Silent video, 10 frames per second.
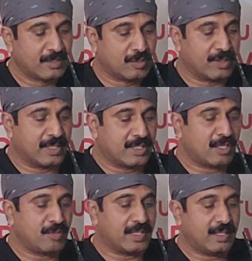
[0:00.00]
So this is
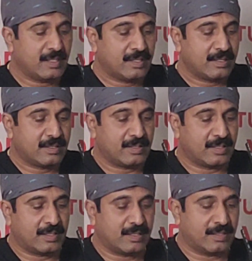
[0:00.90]
how the
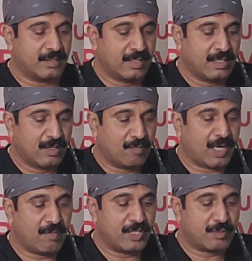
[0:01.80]

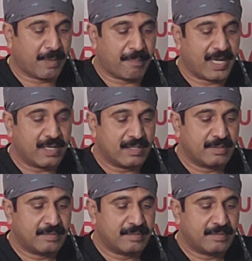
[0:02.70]
valve is prepared.